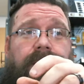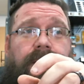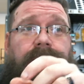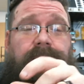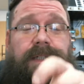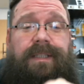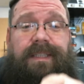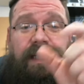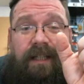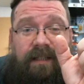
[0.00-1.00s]
You can literally
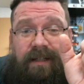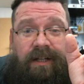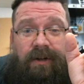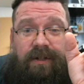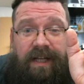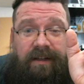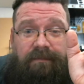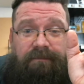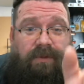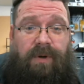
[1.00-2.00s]
see, it's like a
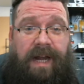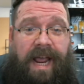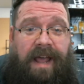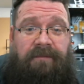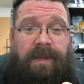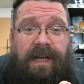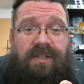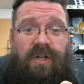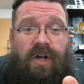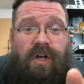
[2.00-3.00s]
3.5 minute
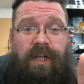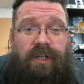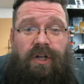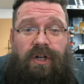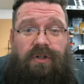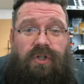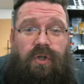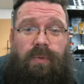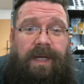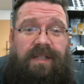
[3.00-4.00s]
song, and you're
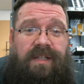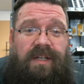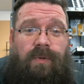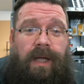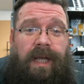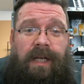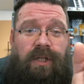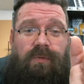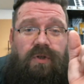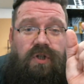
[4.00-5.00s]
2 minutes into it, and
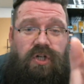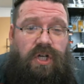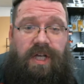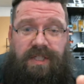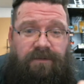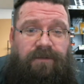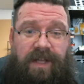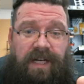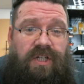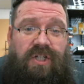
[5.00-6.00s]
you just
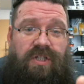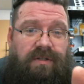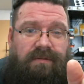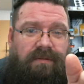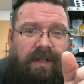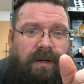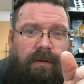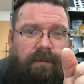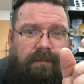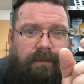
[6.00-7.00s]
finished,
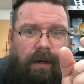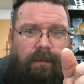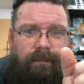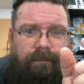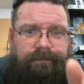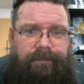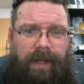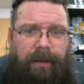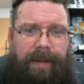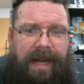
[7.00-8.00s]

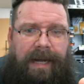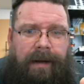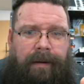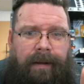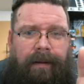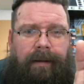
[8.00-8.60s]
a paint area.